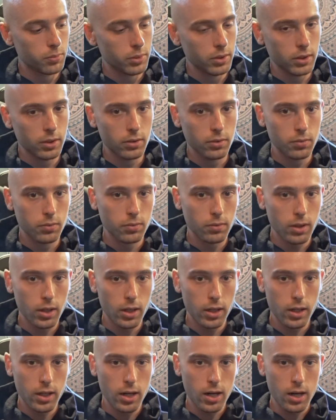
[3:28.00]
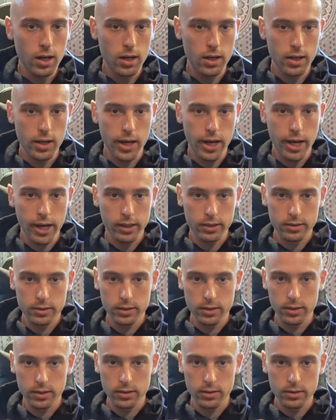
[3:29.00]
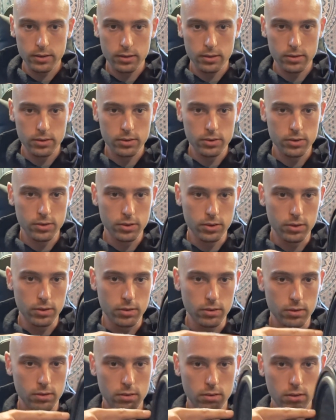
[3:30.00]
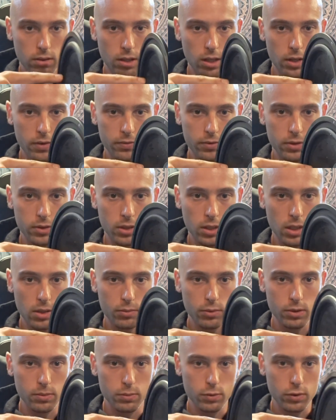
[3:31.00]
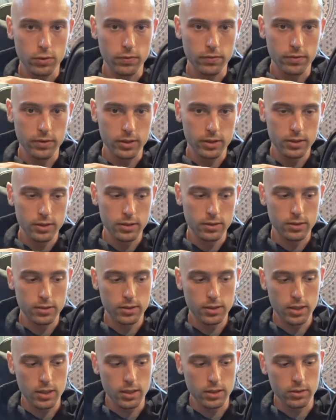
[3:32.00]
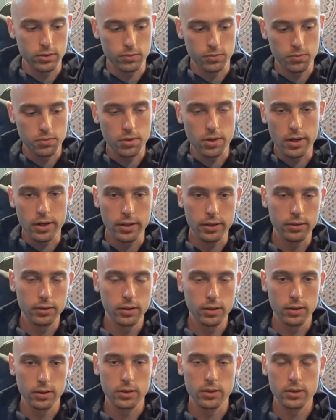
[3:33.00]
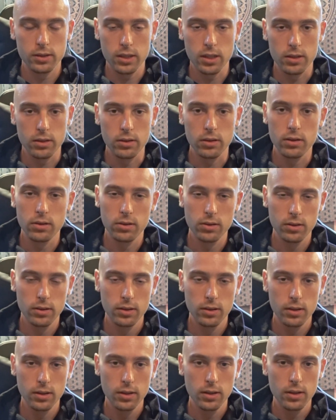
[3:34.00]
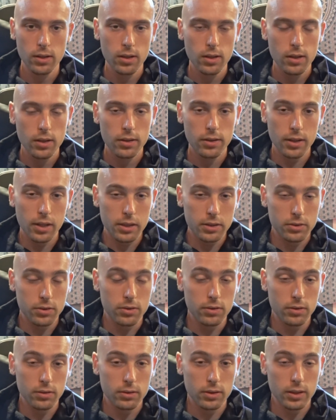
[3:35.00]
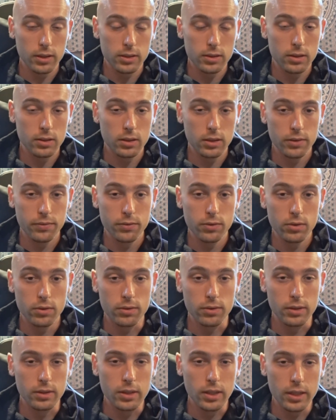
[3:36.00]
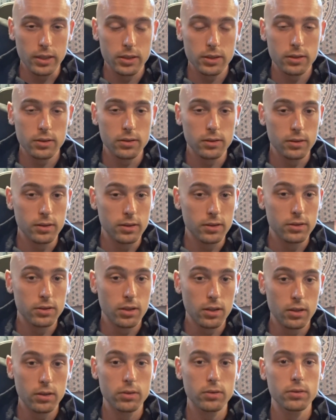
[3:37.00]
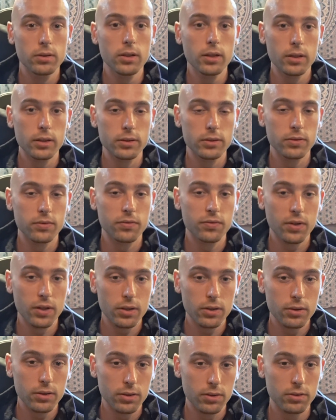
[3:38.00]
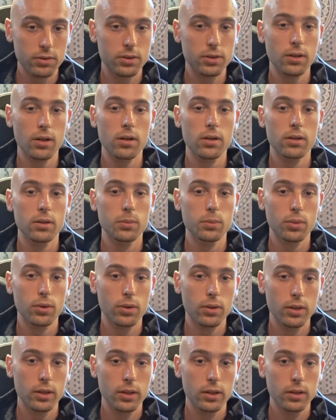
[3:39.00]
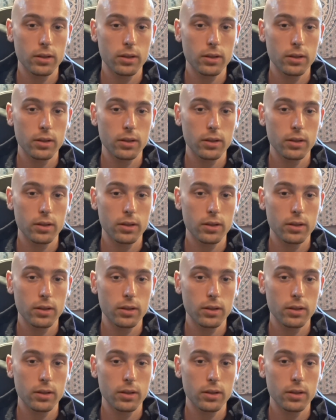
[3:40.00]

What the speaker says: be right on axis, so every time we move this it stays right in the center. That's good. That's going to give you a nice clean tone and is a very good starting point.